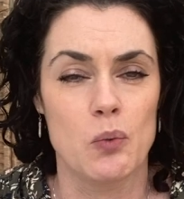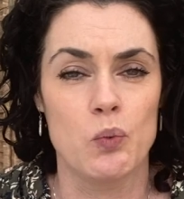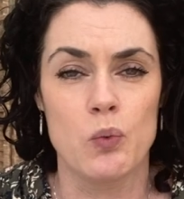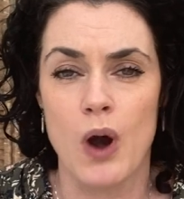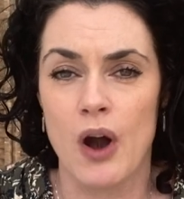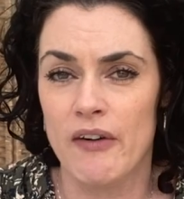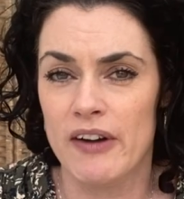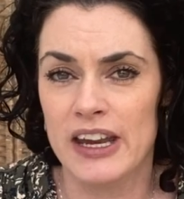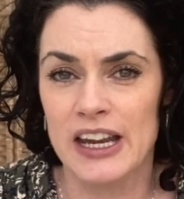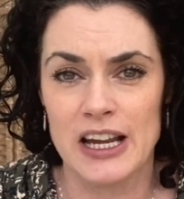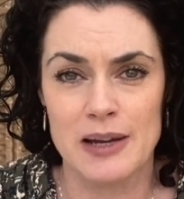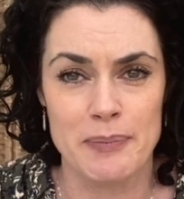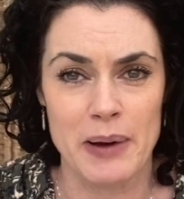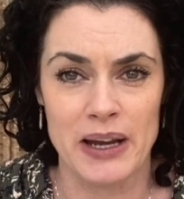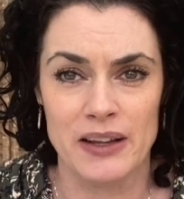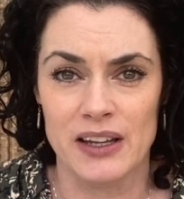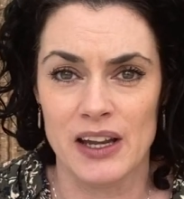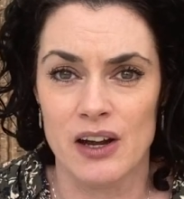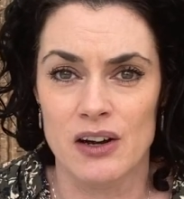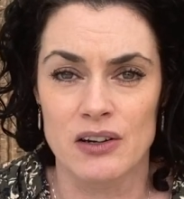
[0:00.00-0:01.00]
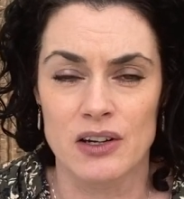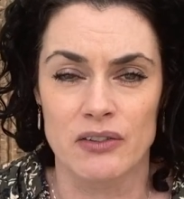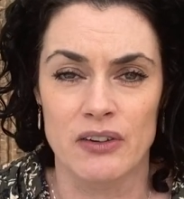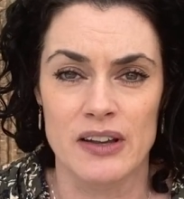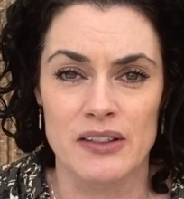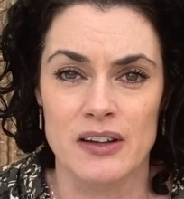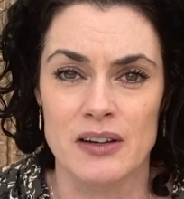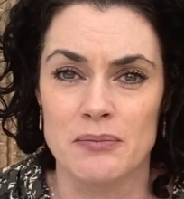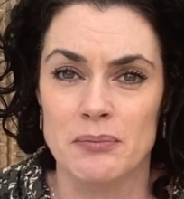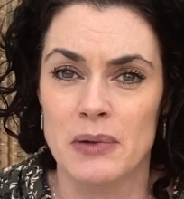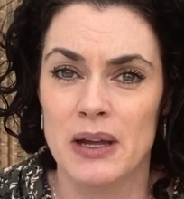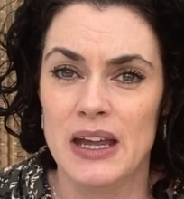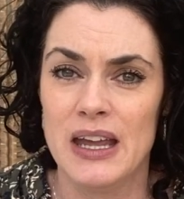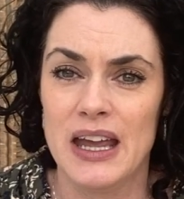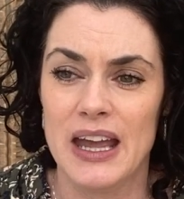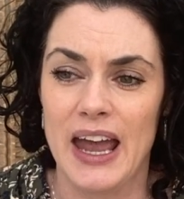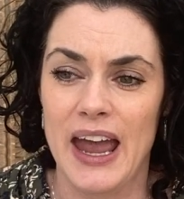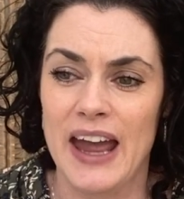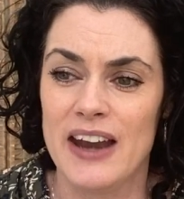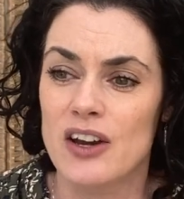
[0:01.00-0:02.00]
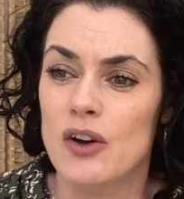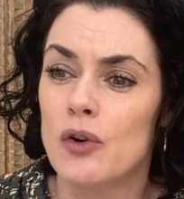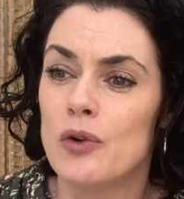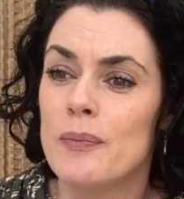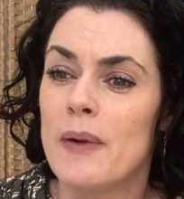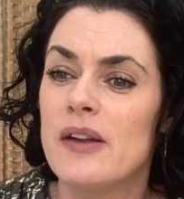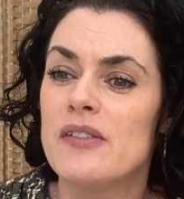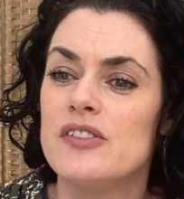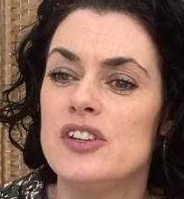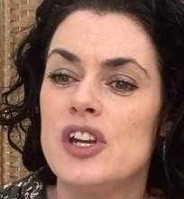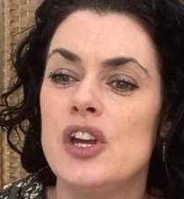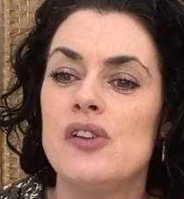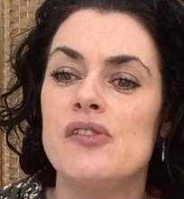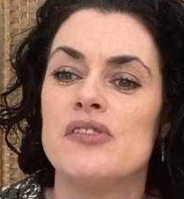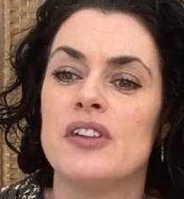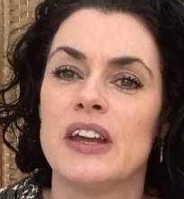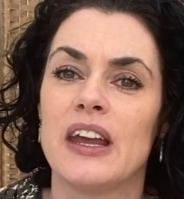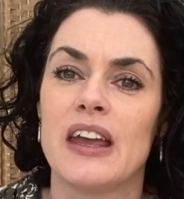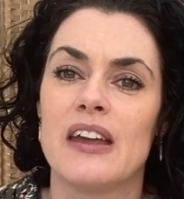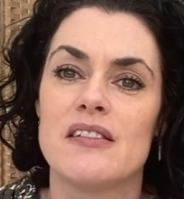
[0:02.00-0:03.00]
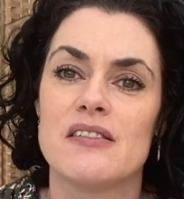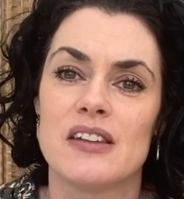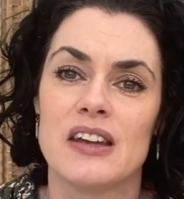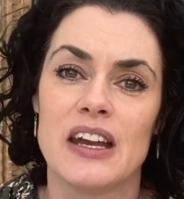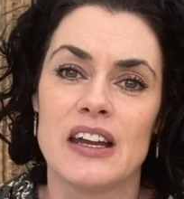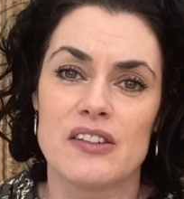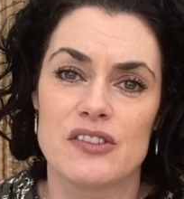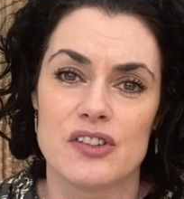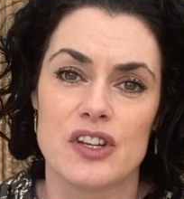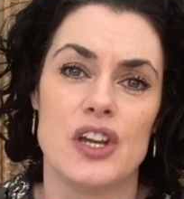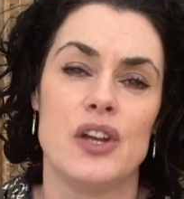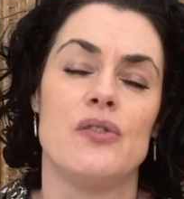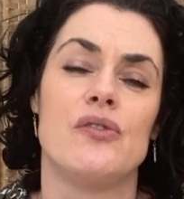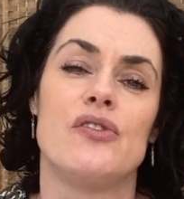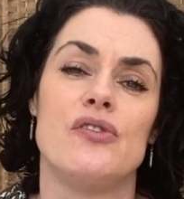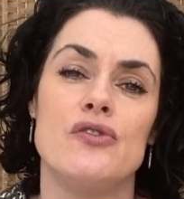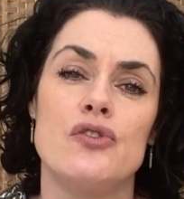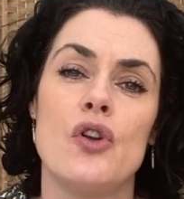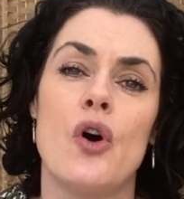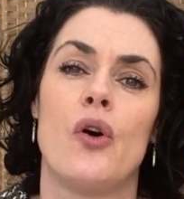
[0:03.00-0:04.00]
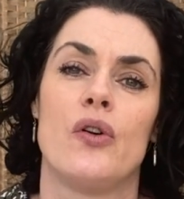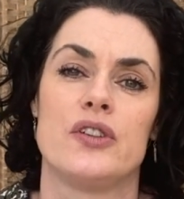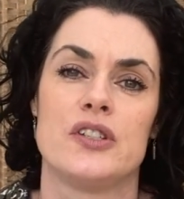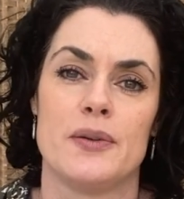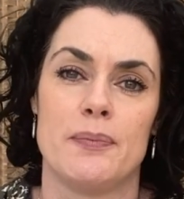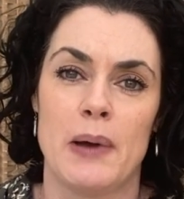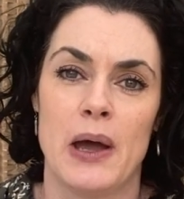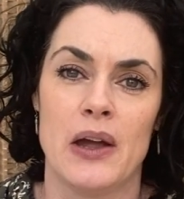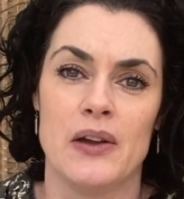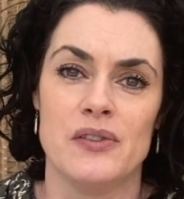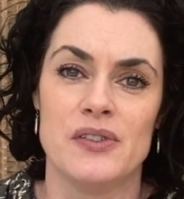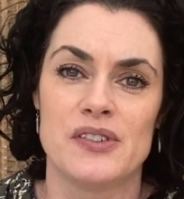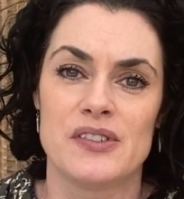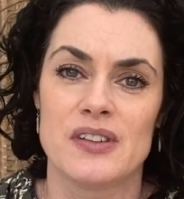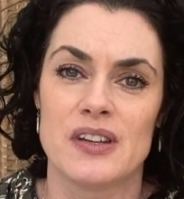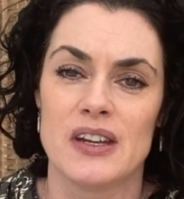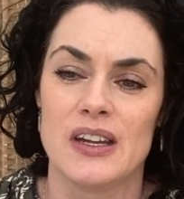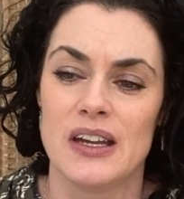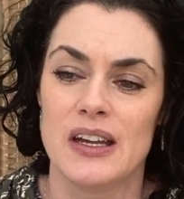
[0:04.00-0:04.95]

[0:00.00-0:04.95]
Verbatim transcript: worrying about the algorithm and almost using it as an excuse not to post.